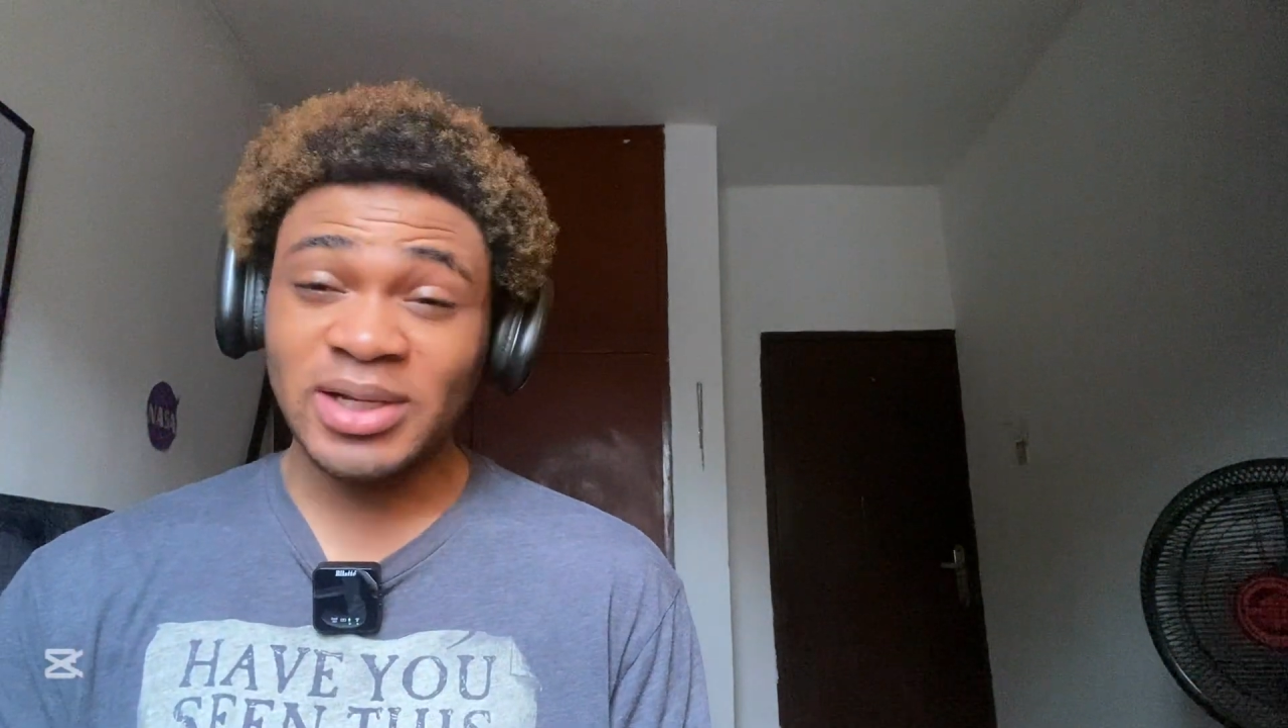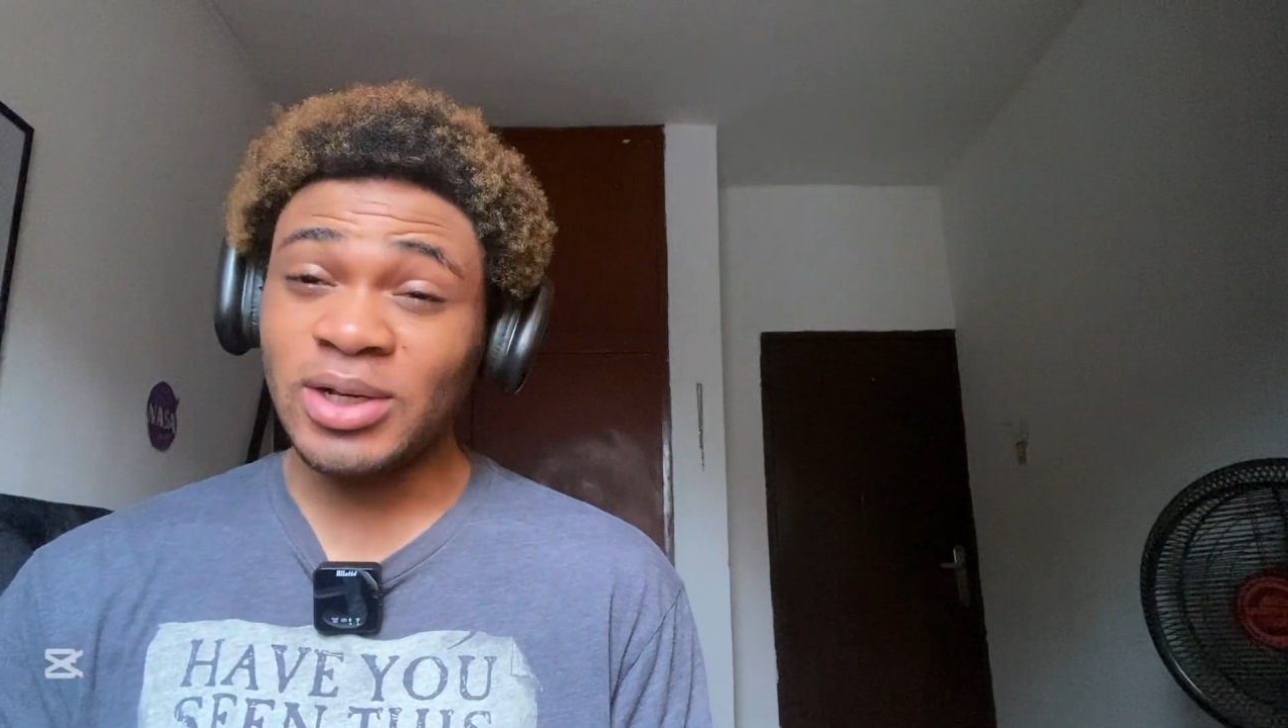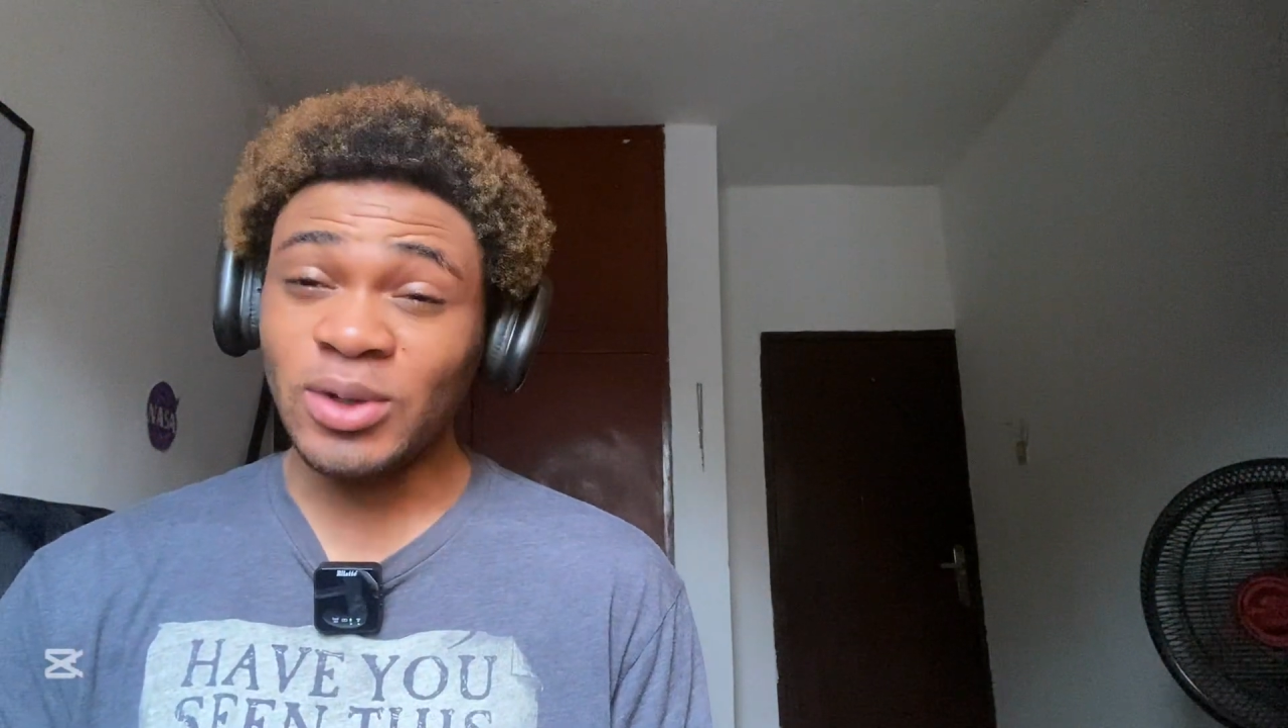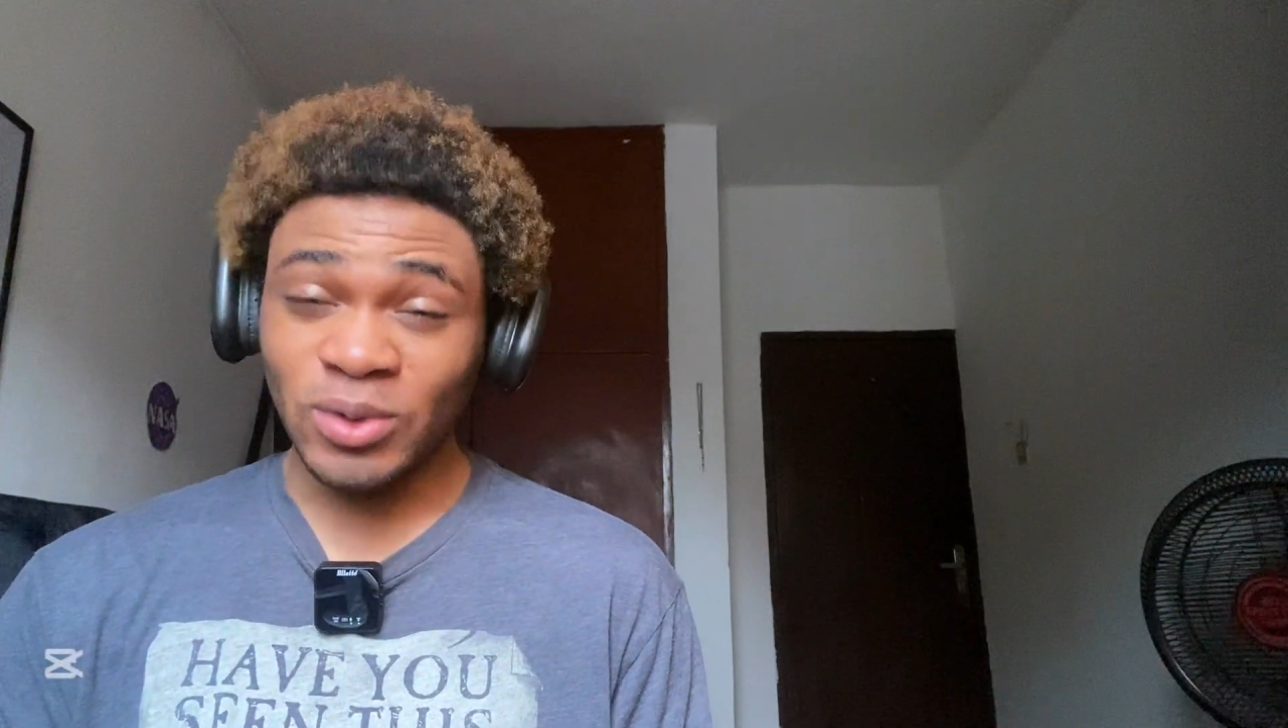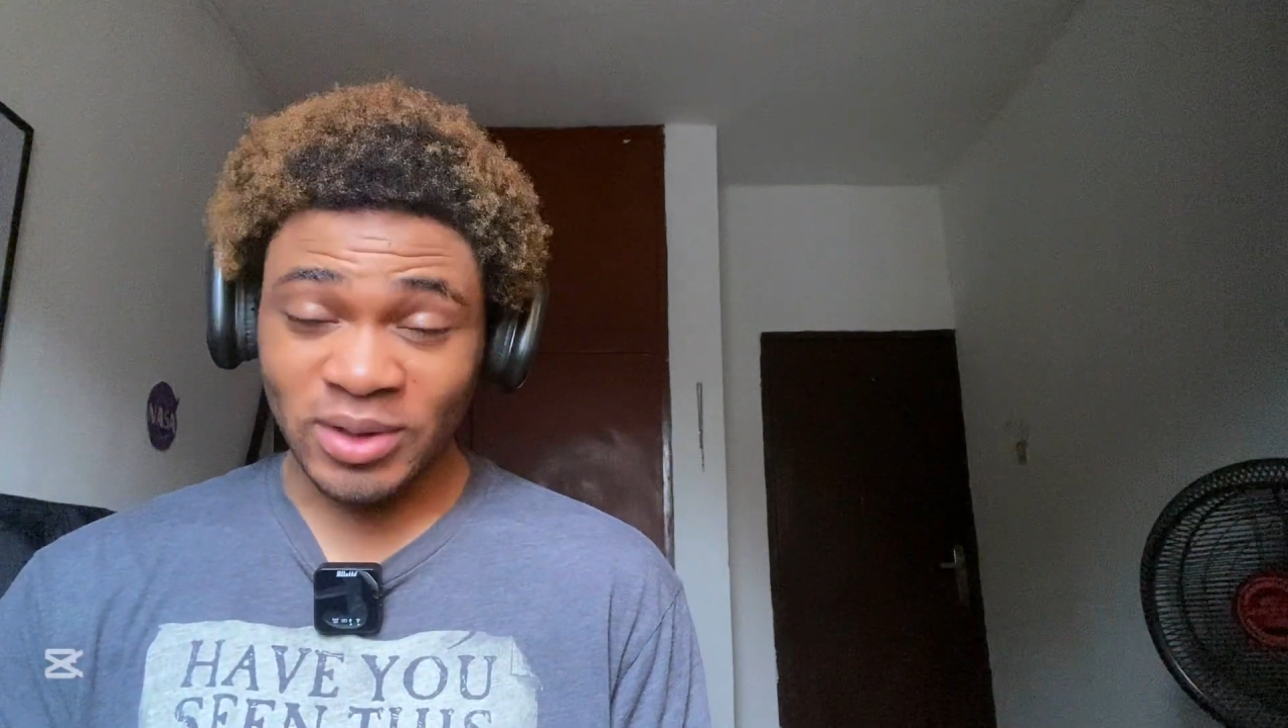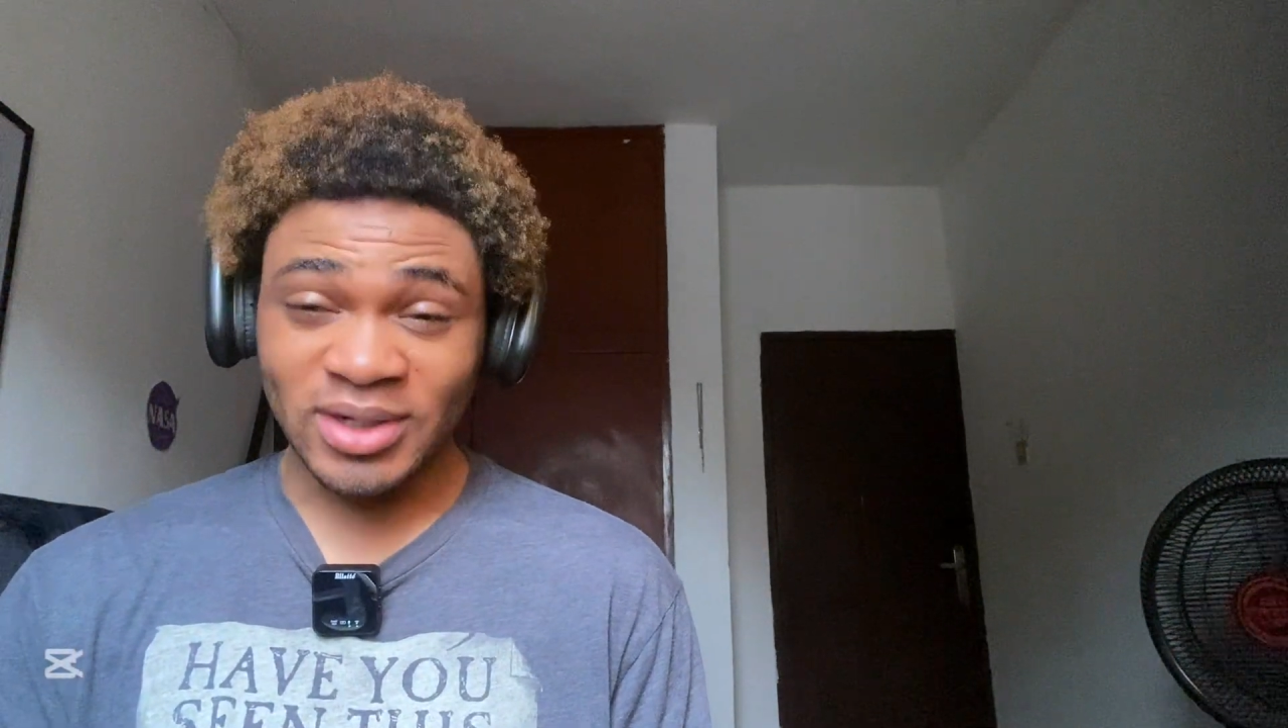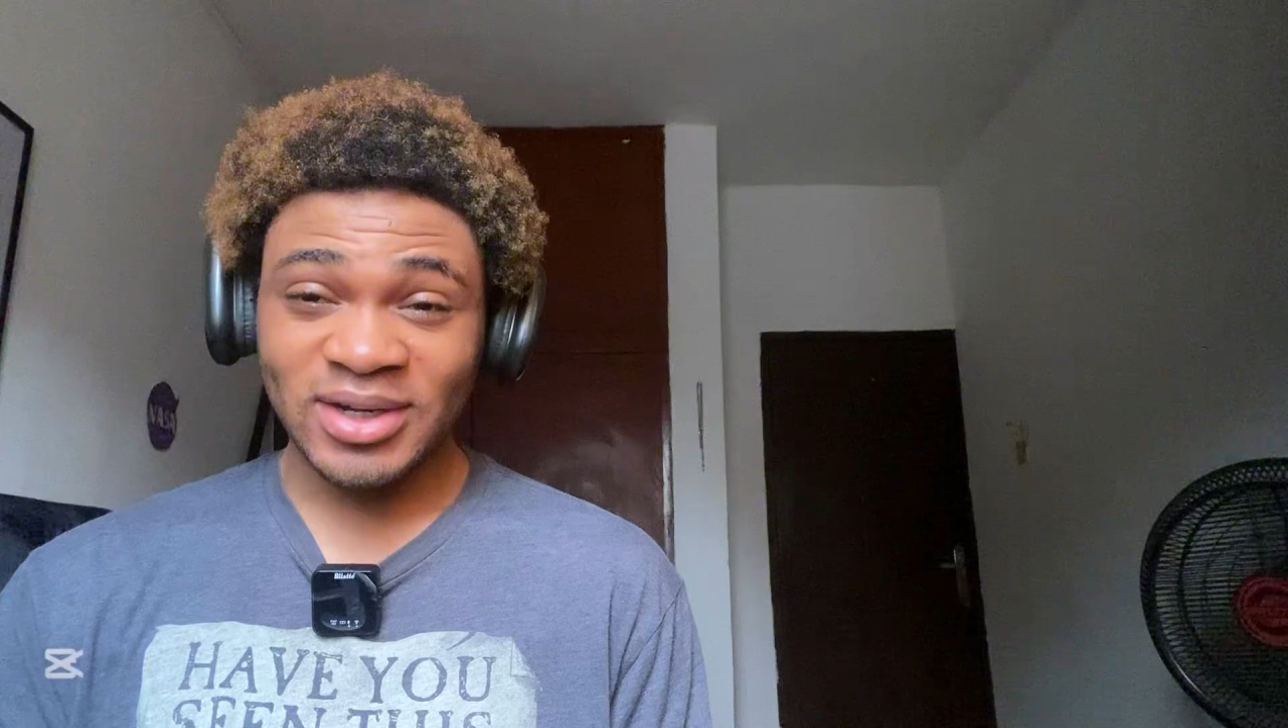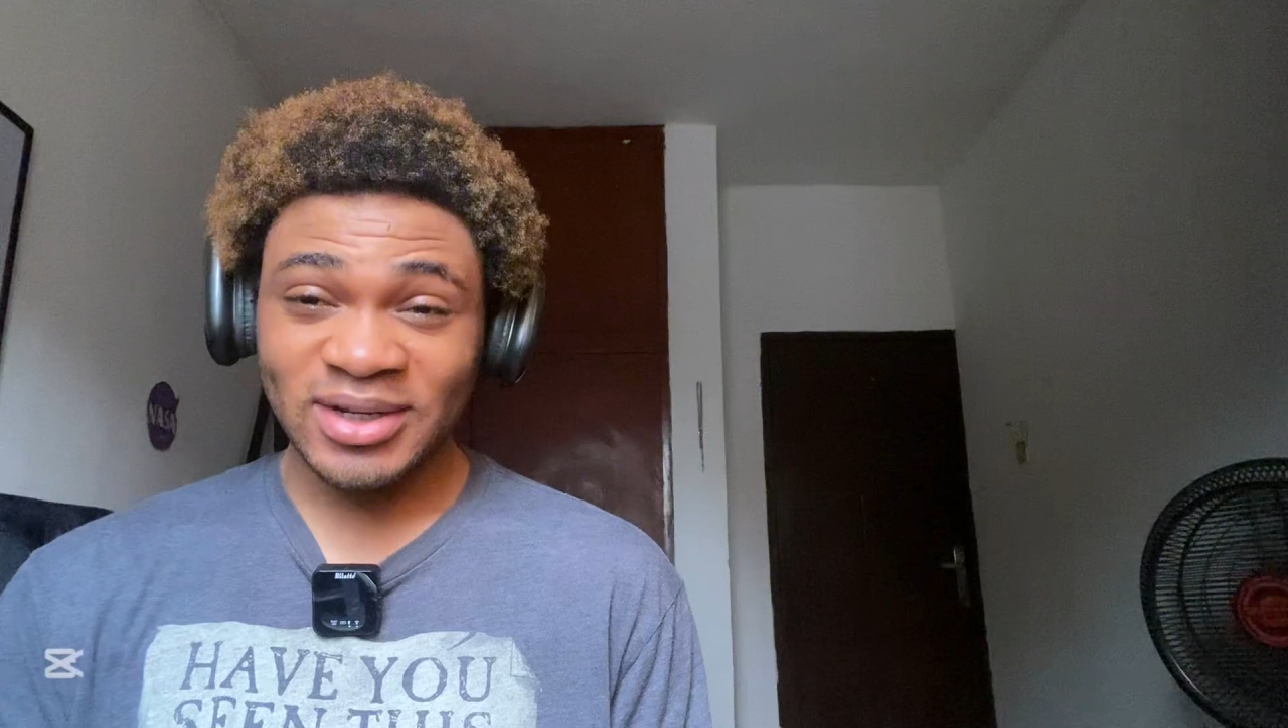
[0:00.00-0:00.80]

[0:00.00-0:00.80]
long,